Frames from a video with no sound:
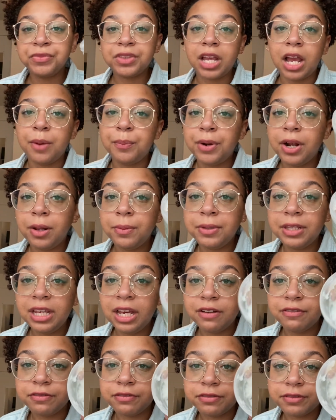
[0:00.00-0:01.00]
I probably
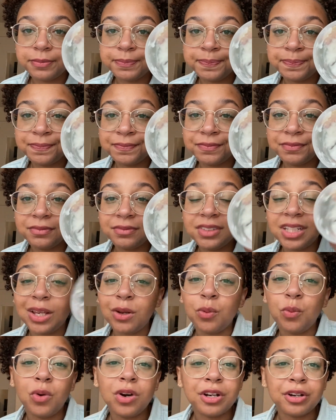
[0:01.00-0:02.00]
have like
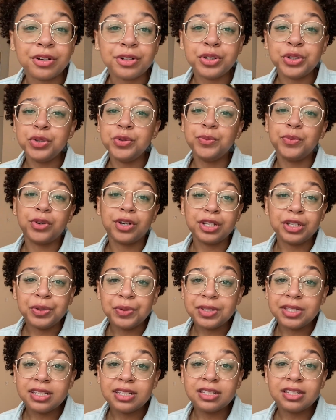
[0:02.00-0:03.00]
1 or 2 more
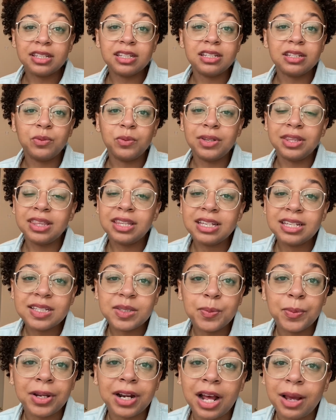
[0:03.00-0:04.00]
uses with this,
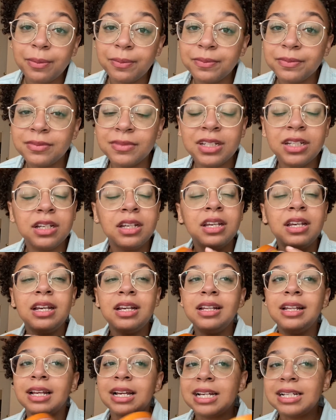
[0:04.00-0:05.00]
but
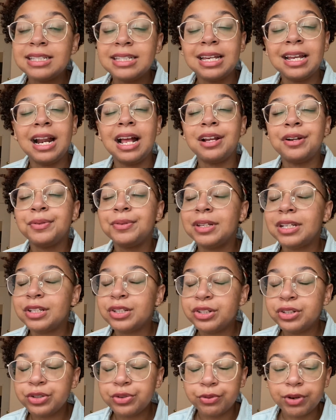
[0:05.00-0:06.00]
like I said, I don't like
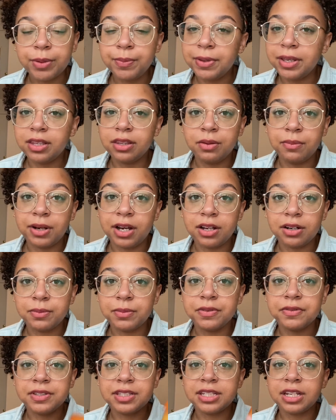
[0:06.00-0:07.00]
scraping the bottom
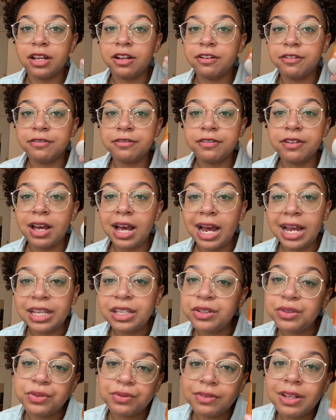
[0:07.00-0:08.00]
of stuff.
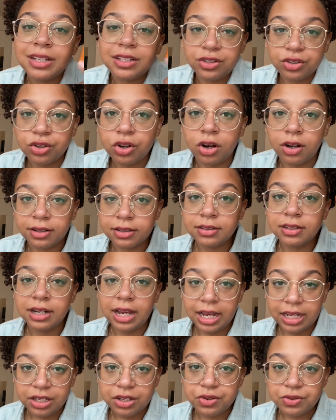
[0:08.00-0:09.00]
It's gone. I
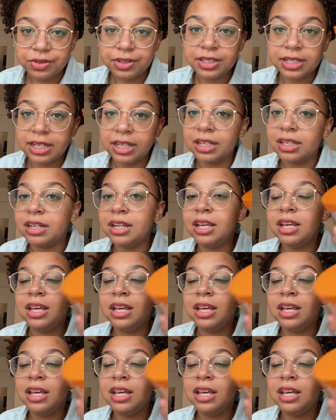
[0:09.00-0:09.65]
used it.